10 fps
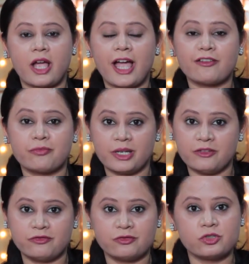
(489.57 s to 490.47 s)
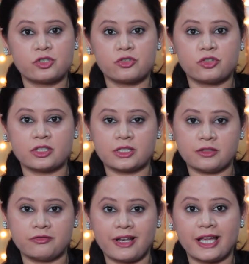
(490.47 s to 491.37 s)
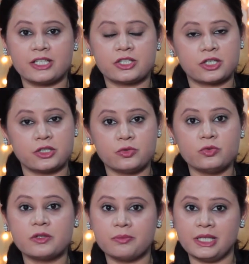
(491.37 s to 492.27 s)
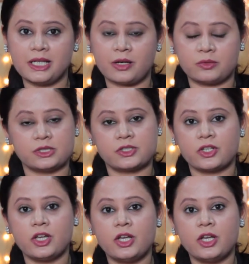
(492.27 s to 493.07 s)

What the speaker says: have my food during the flight scheduled meal hours.